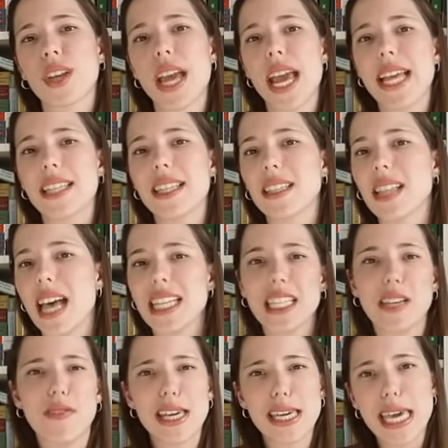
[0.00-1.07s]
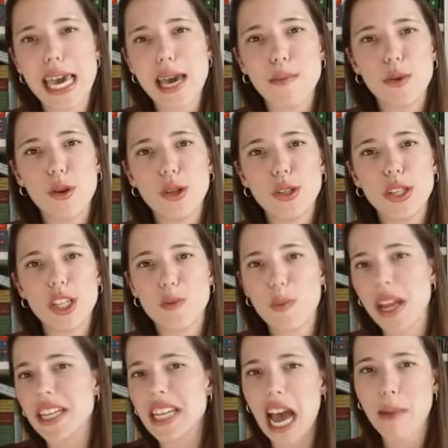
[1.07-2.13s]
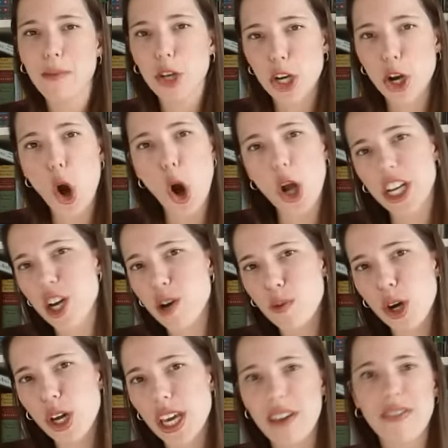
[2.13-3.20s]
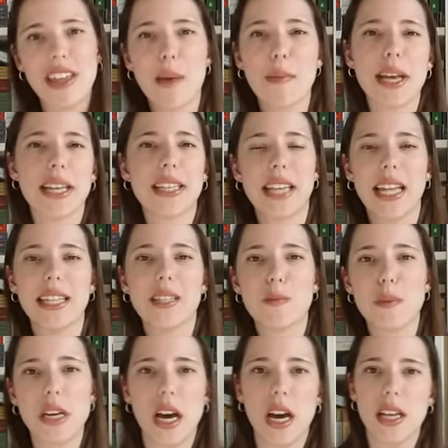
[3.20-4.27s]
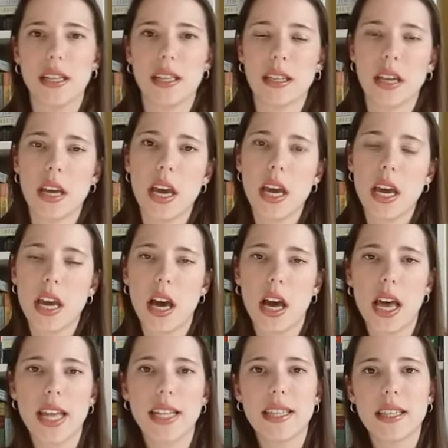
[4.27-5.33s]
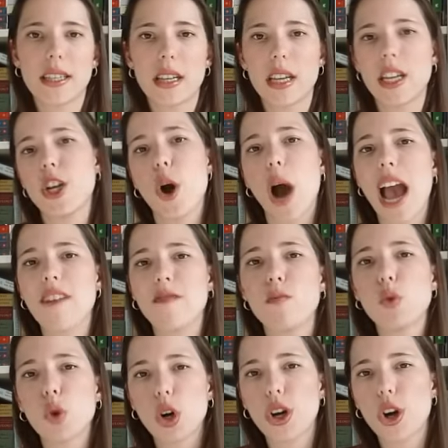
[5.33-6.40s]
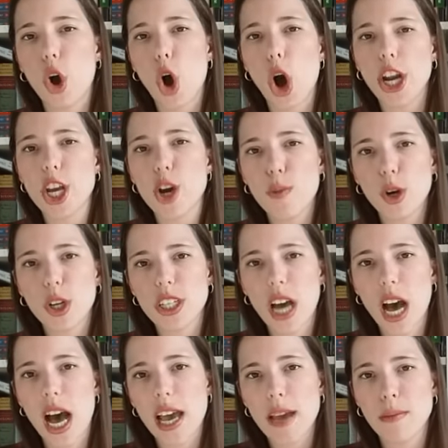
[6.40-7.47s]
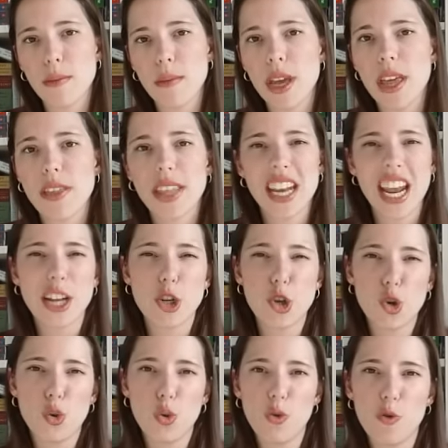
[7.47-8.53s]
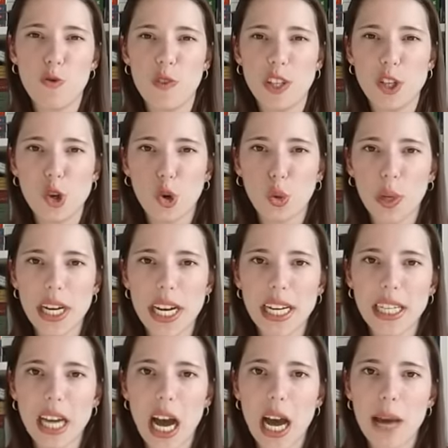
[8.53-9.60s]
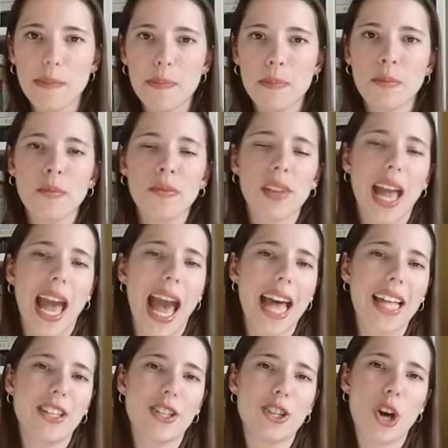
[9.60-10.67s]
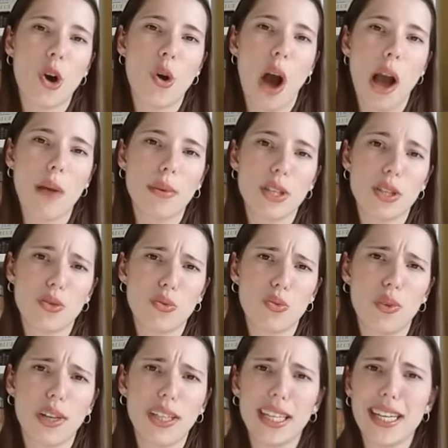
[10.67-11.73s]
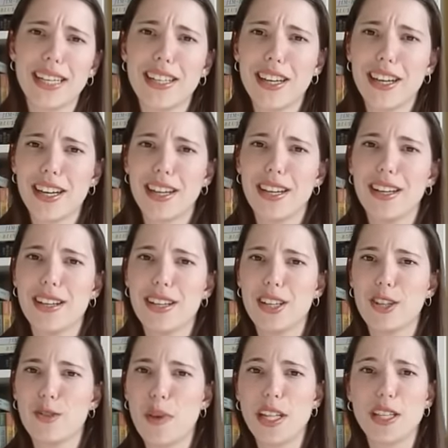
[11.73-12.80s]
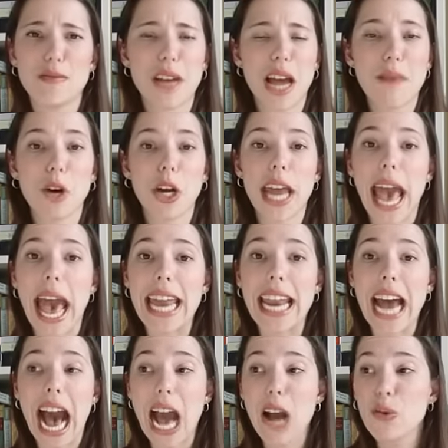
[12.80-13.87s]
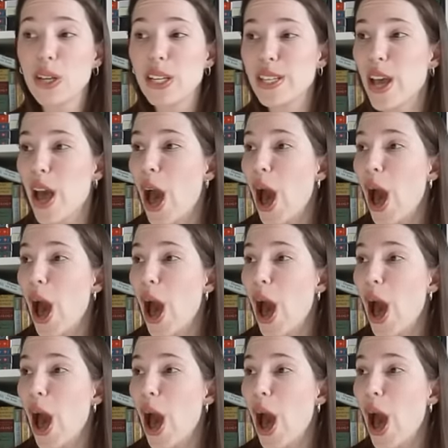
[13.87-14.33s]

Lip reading: it's less of a gamble to spend time on an audiobook, if that makes sense, because it's, you know, I have more audiobook time than I do physical reading time. And so I was willing to spend some time on it, and I was